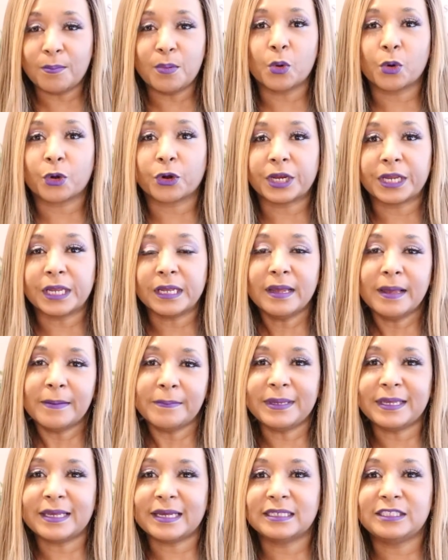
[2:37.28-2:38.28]
boring
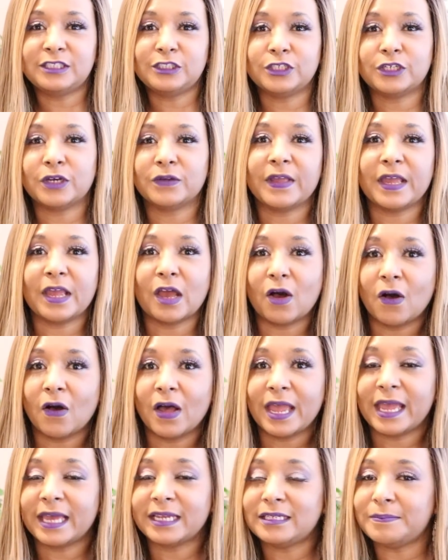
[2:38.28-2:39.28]
because, you know, they all
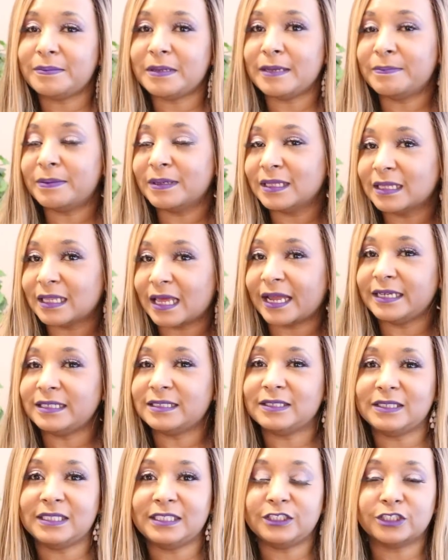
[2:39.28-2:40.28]
had to be polite
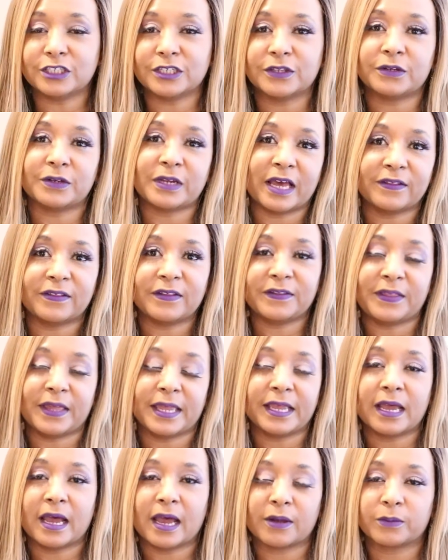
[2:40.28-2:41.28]
to each other now that
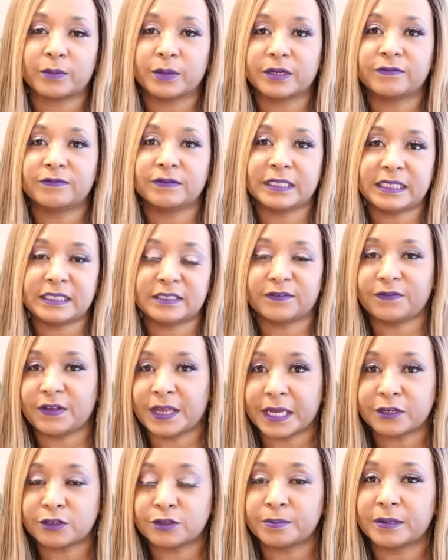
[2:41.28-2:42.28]
they got rid of Lisa
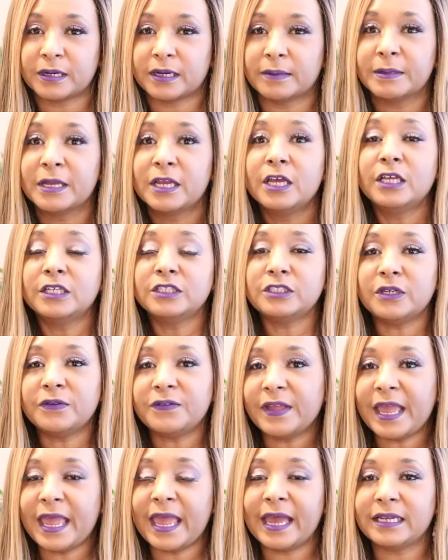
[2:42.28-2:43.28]
Vanderpump. So
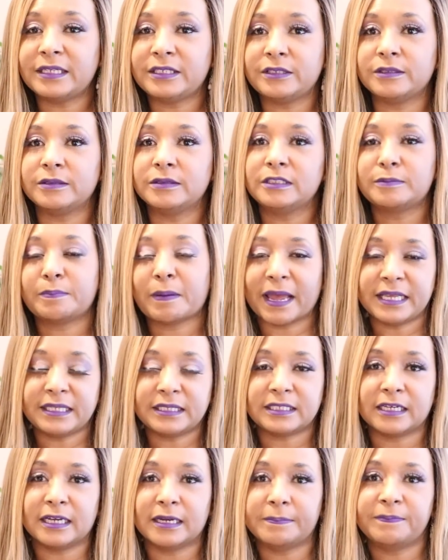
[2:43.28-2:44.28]
they had to
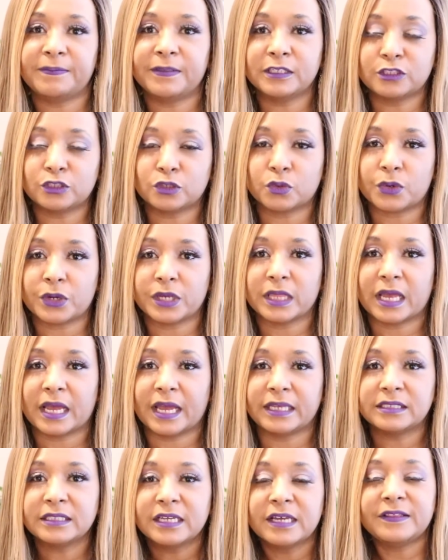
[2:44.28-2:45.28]
spice up the
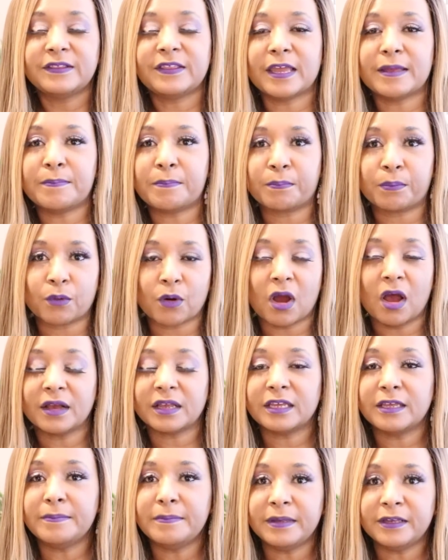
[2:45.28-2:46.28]
storylines. They
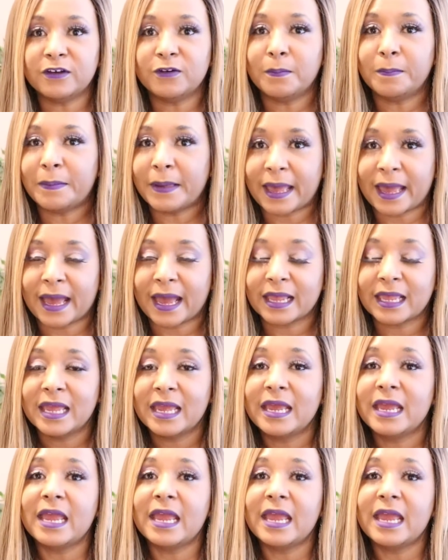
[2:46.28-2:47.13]
brought Camille back